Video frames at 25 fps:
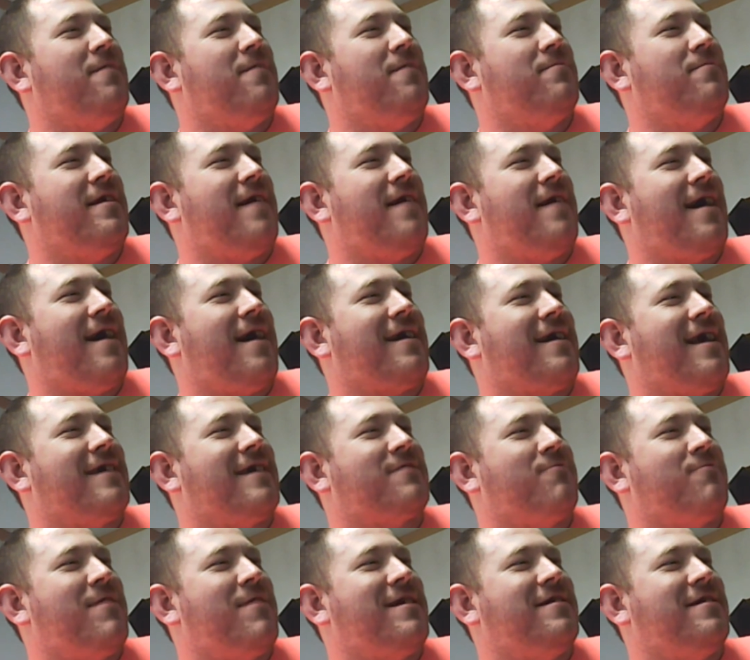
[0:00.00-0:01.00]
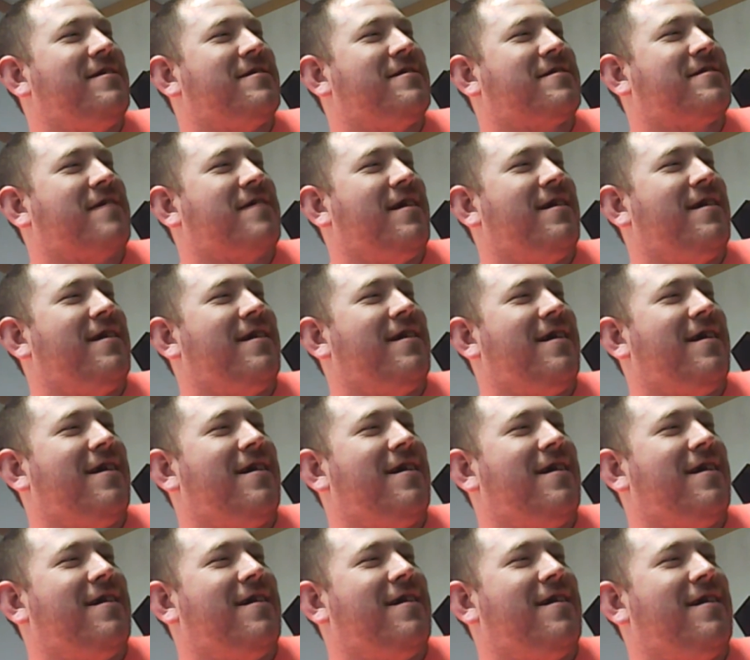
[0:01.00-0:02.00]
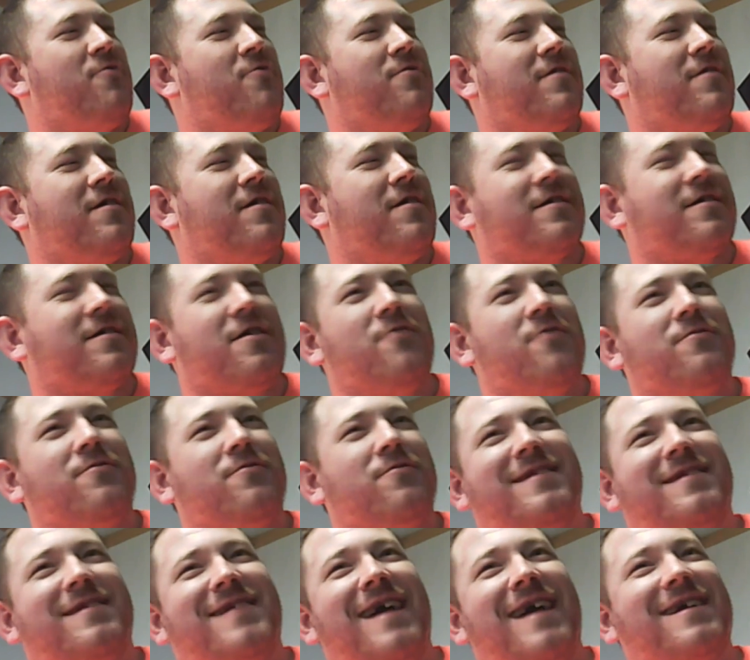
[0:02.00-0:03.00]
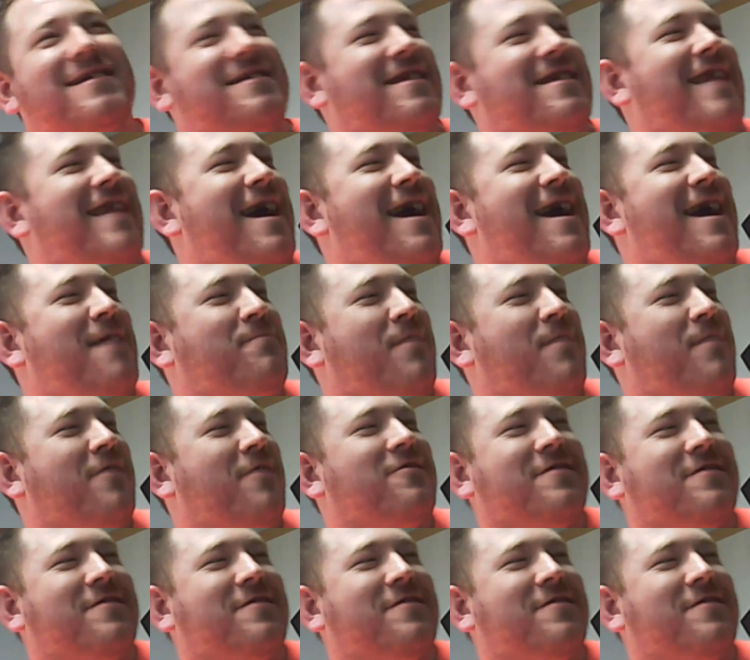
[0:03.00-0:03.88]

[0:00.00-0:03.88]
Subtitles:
them, then I guess we can just go take us a nap under